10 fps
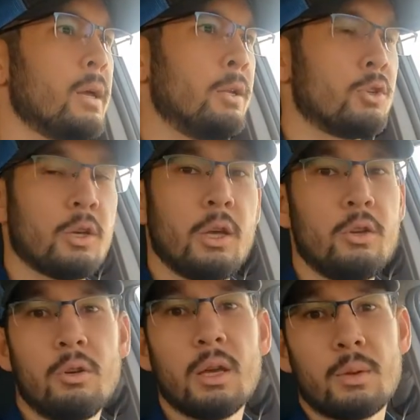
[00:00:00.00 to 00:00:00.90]
And
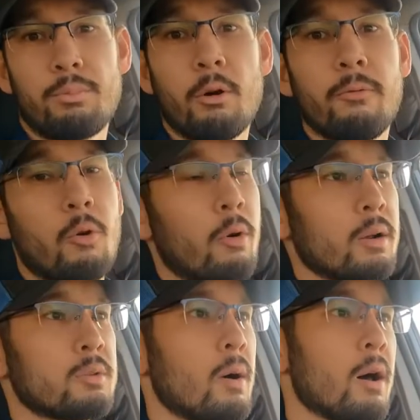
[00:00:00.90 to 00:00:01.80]
you can get the Pro
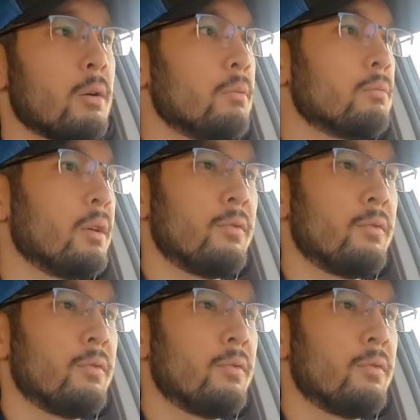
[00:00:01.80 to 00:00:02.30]
4X model